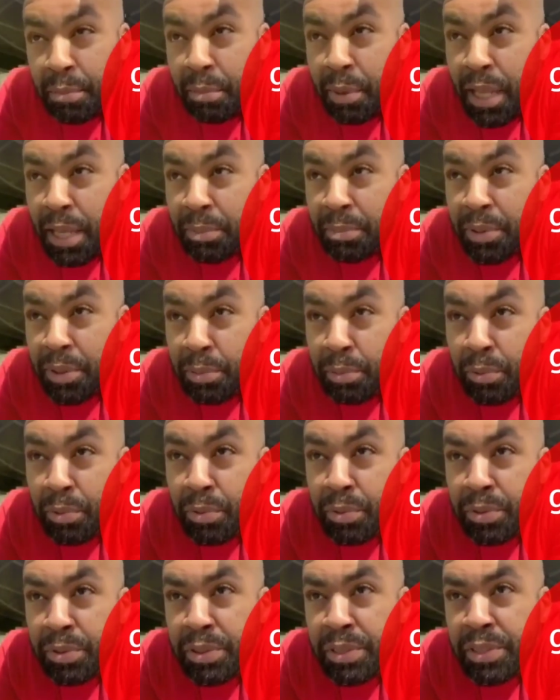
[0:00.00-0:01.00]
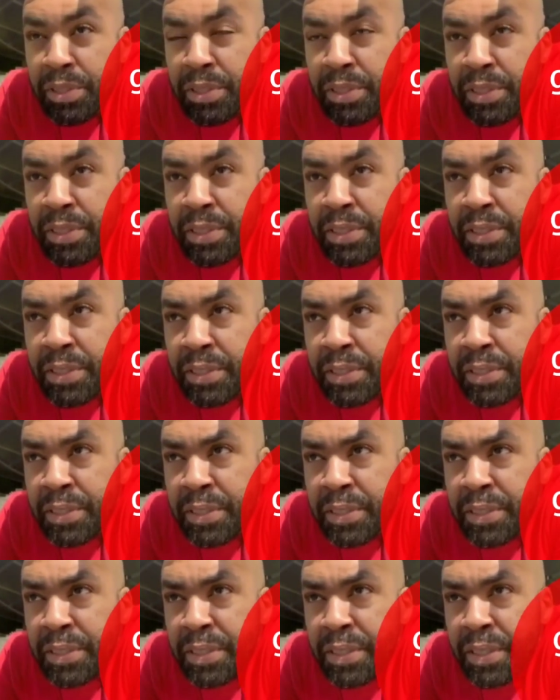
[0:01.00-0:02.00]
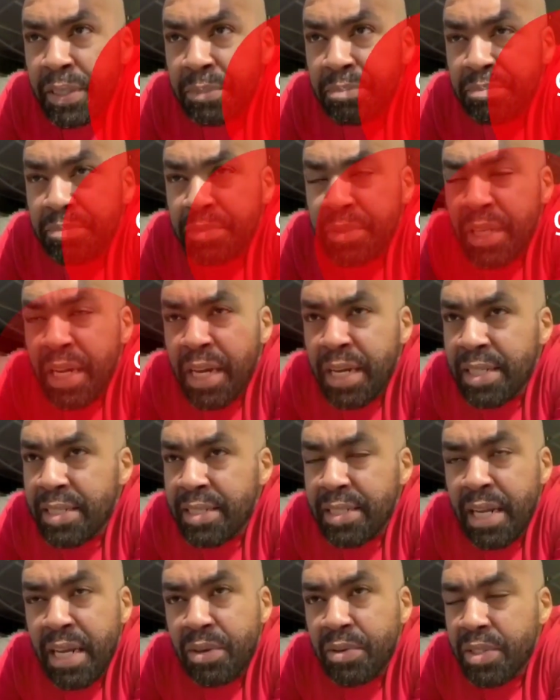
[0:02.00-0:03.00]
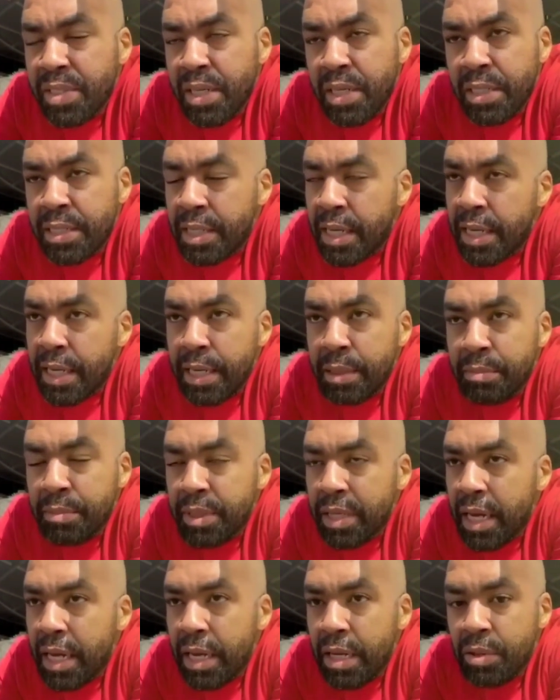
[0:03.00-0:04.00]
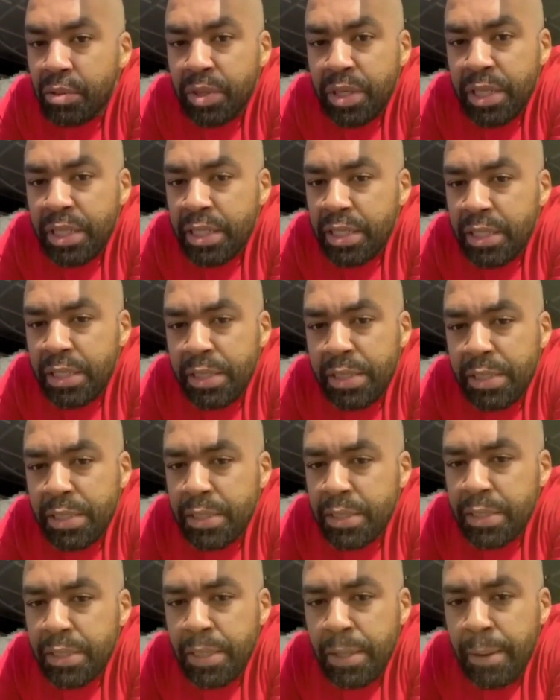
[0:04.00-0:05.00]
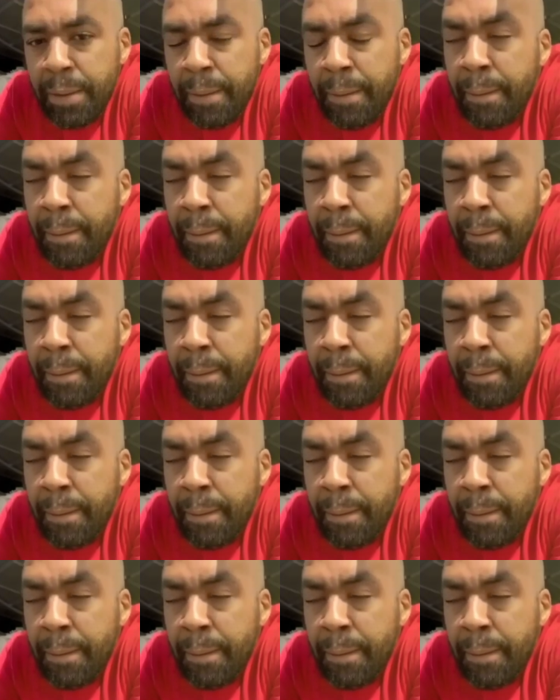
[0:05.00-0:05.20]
black people. Guys, now is our time. Now is